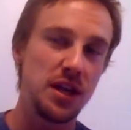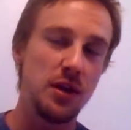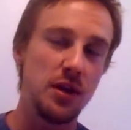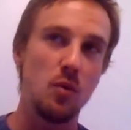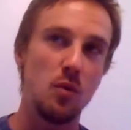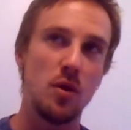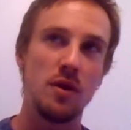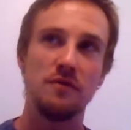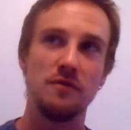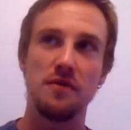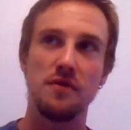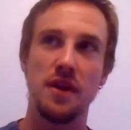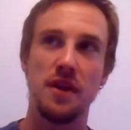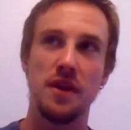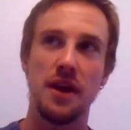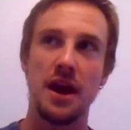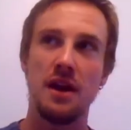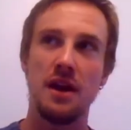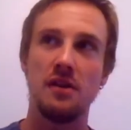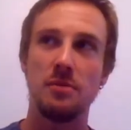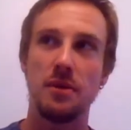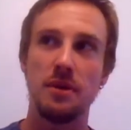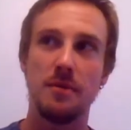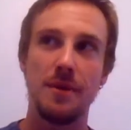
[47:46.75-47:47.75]
one for the
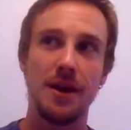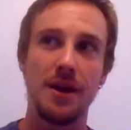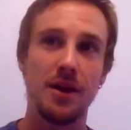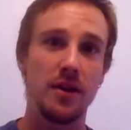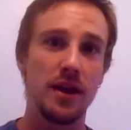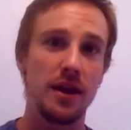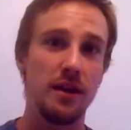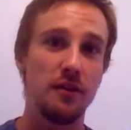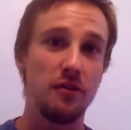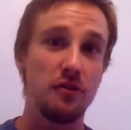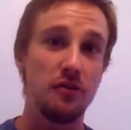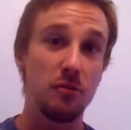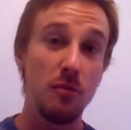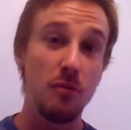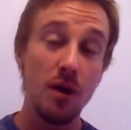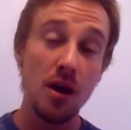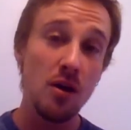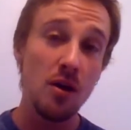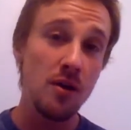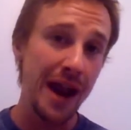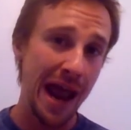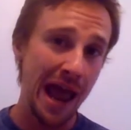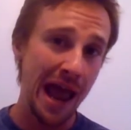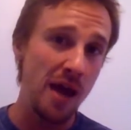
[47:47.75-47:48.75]
announcement about Gail
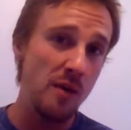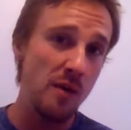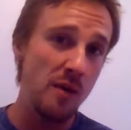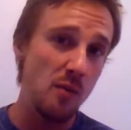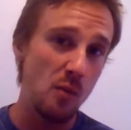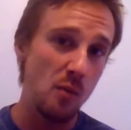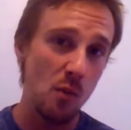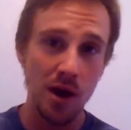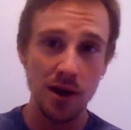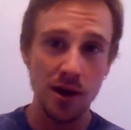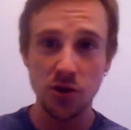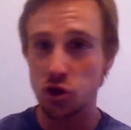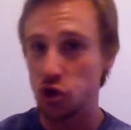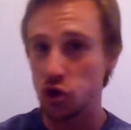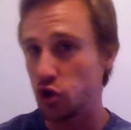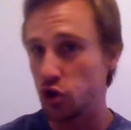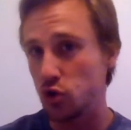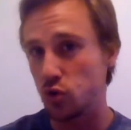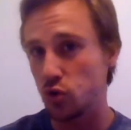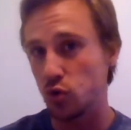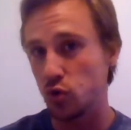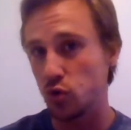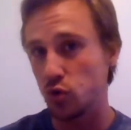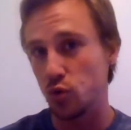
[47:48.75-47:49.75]
Simone, and one
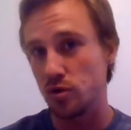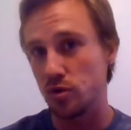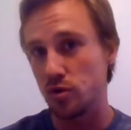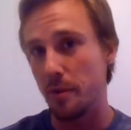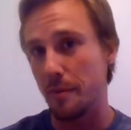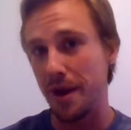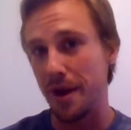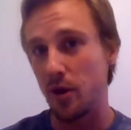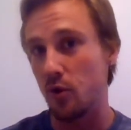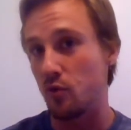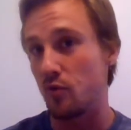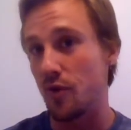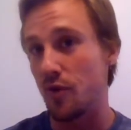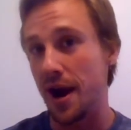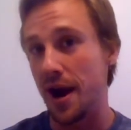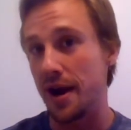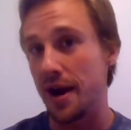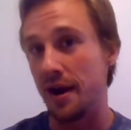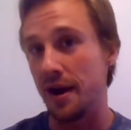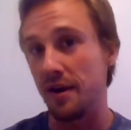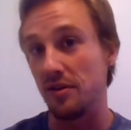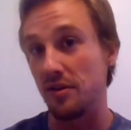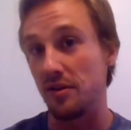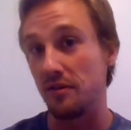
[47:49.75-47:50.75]
to some of my own
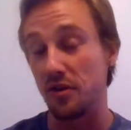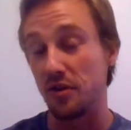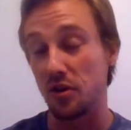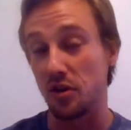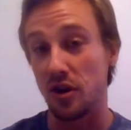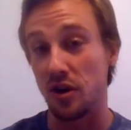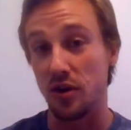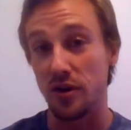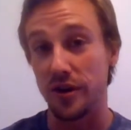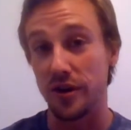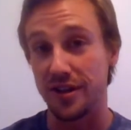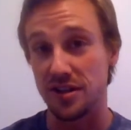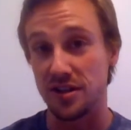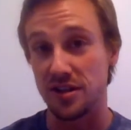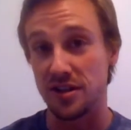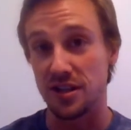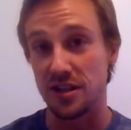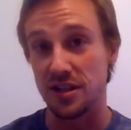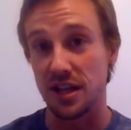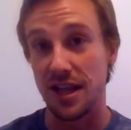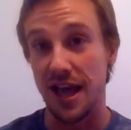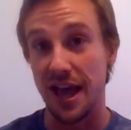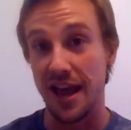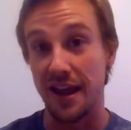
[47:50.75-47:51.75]
writings if you're curious to
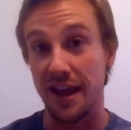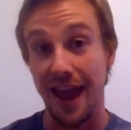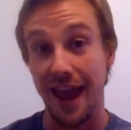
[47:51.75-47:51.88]
see, like,